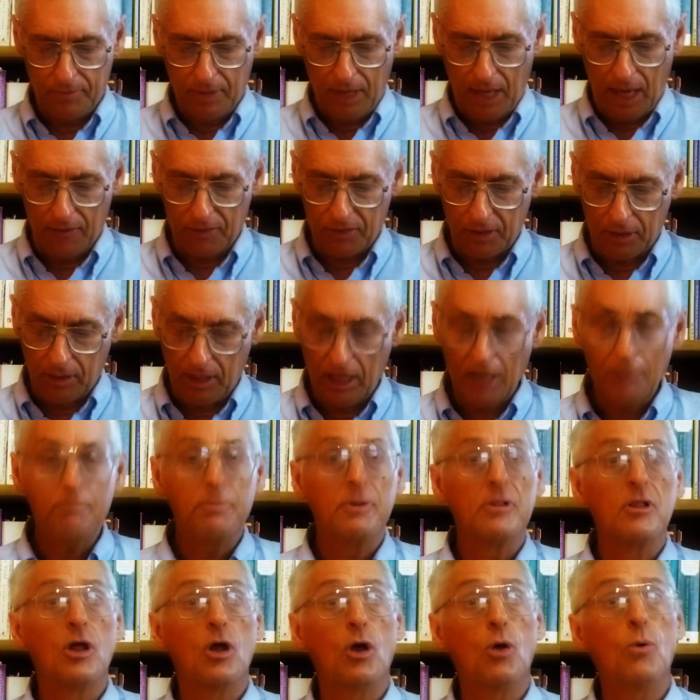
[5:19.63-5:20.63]
at the link
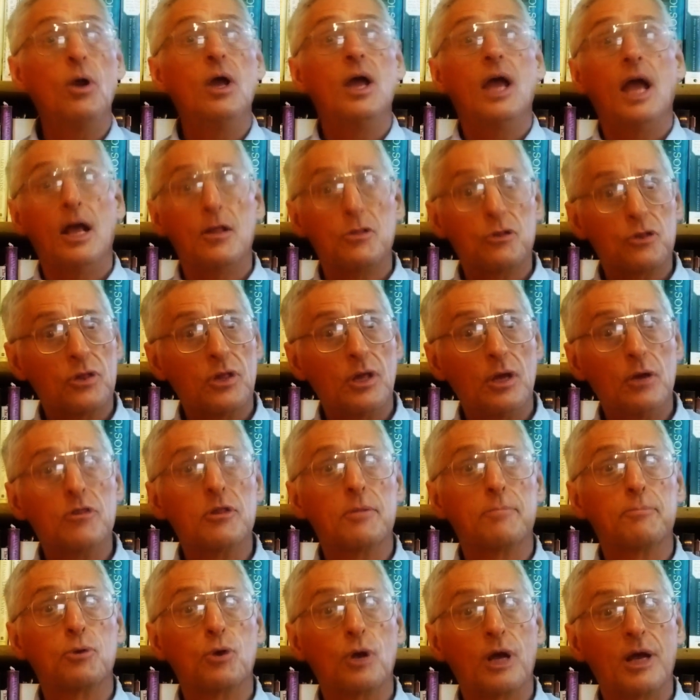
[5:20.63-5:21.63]
below and share the
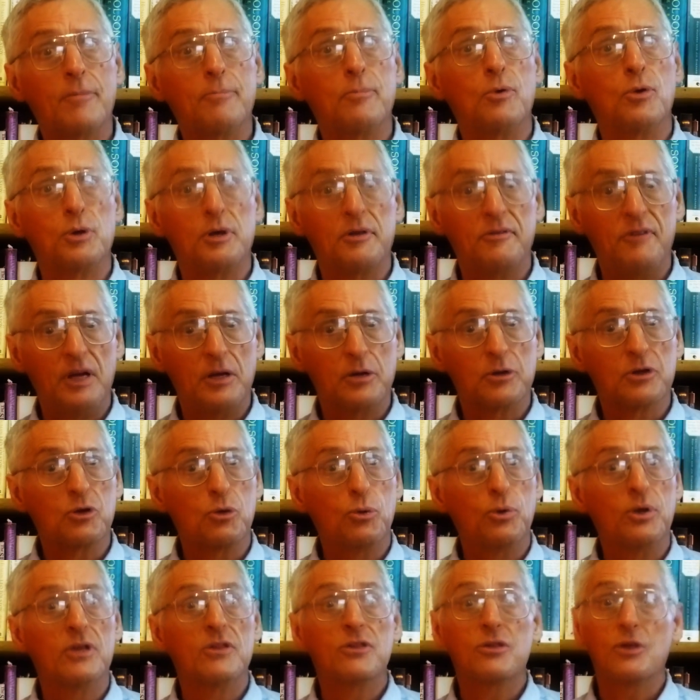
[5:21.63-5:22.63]
Prayer Motivator
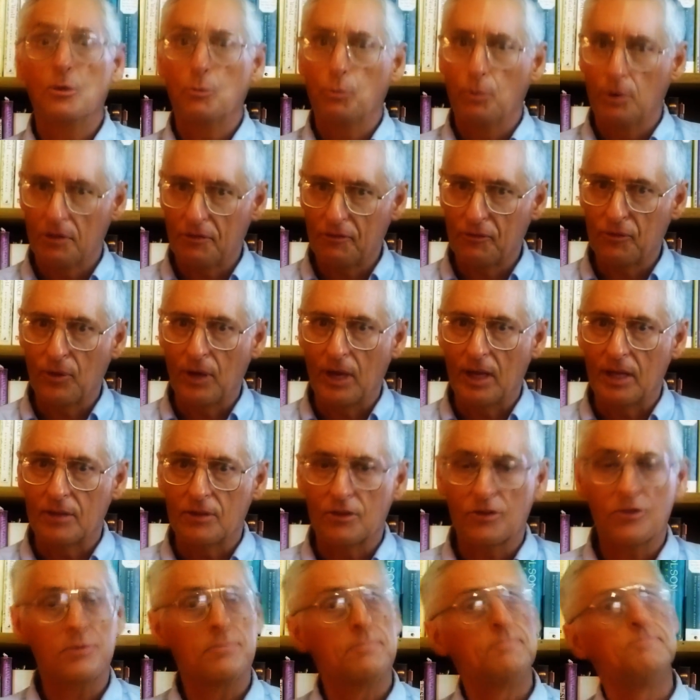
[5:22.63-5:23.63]
quiz with
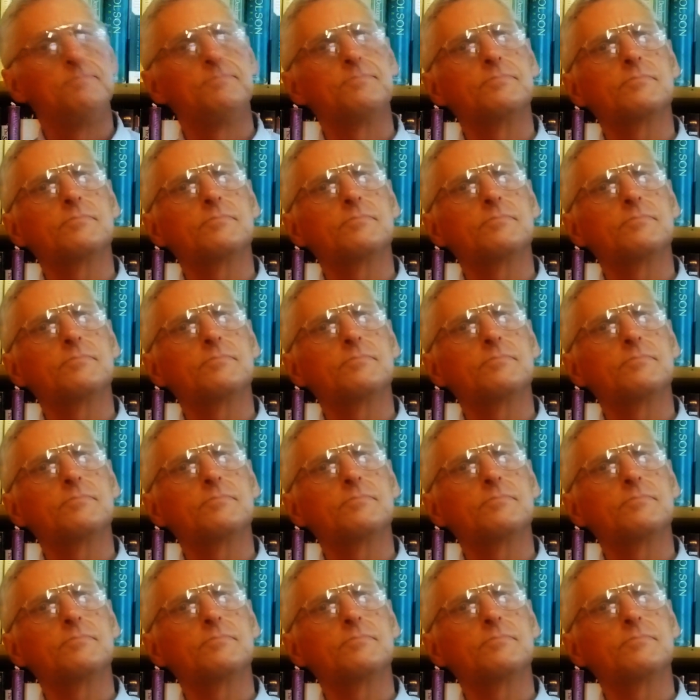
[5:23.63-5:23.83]
friends.